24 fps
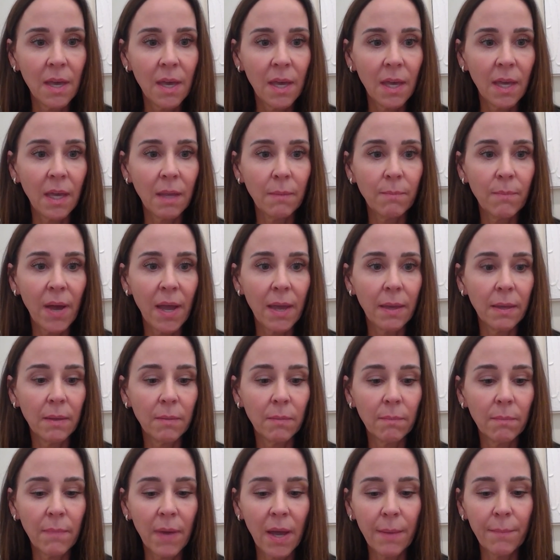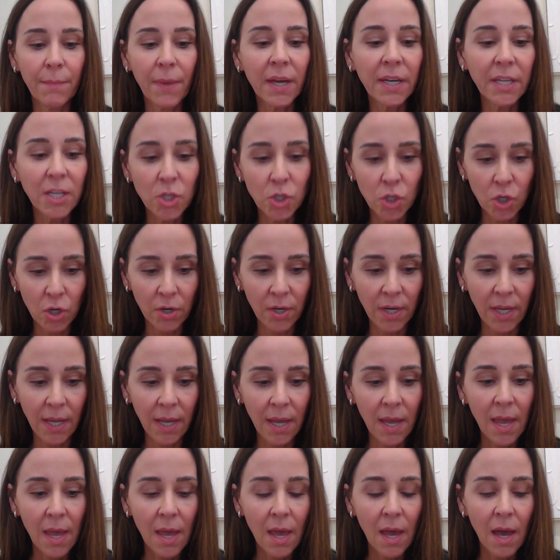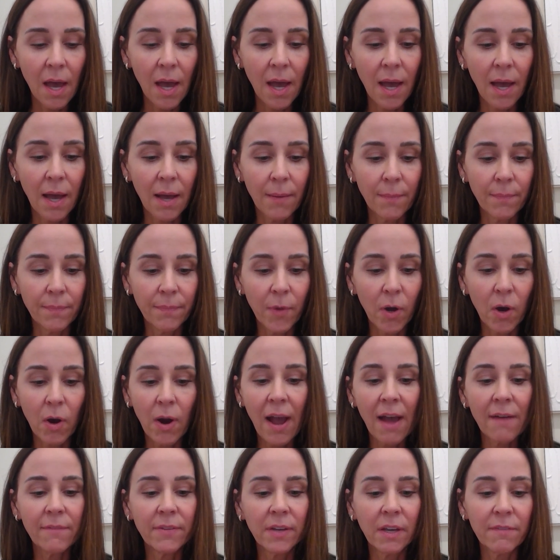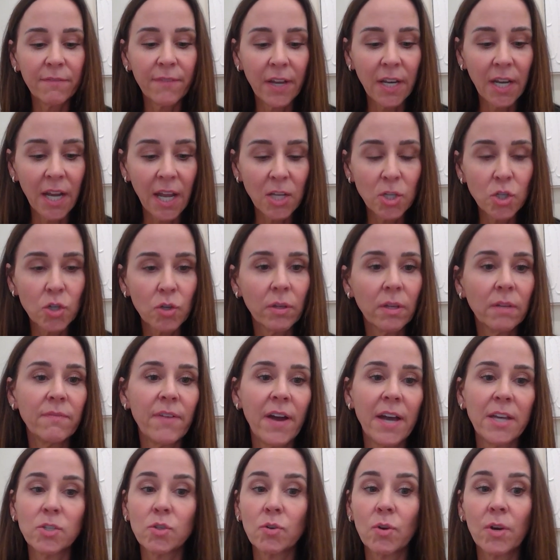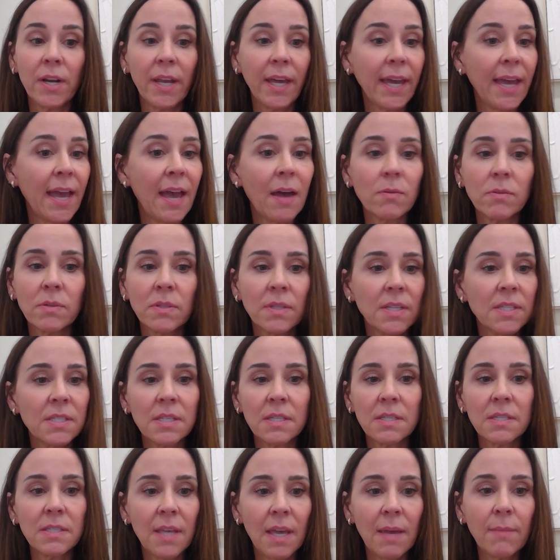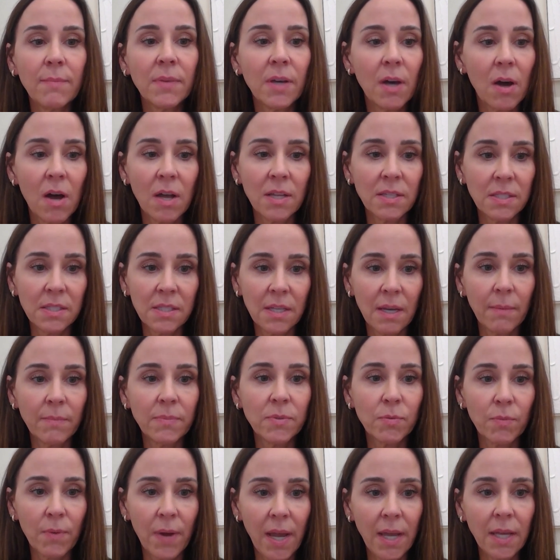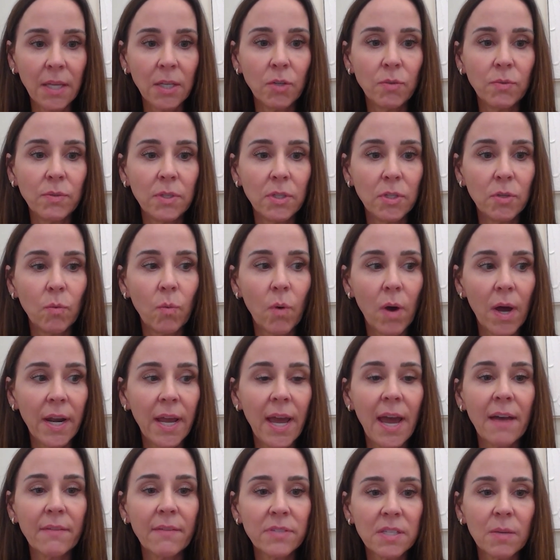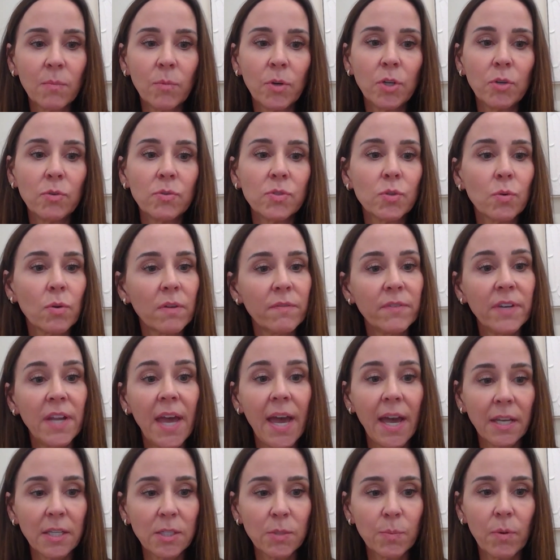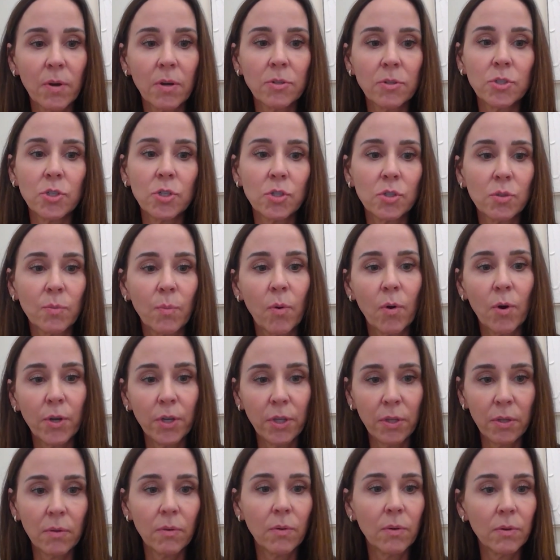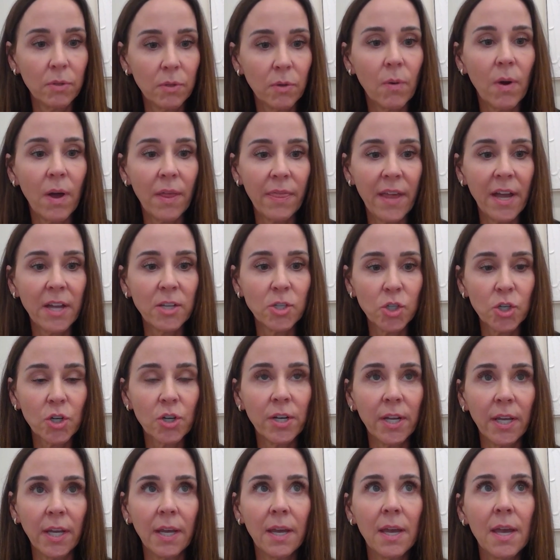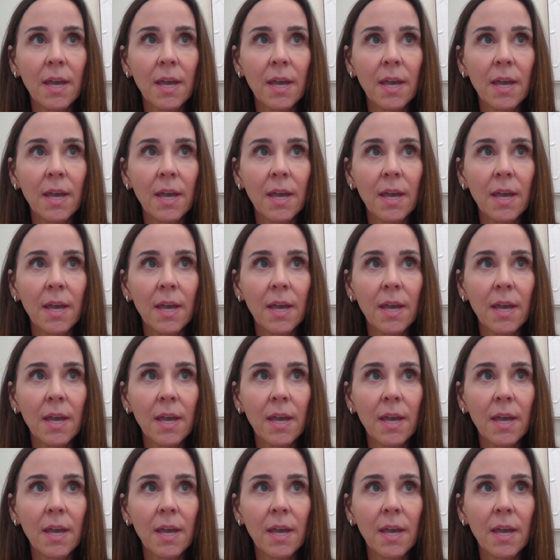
in my money journey, or having a financial advisor or an accountant. It's the same concept, right? You want to have someone who's sort of an expert to support you on that journey.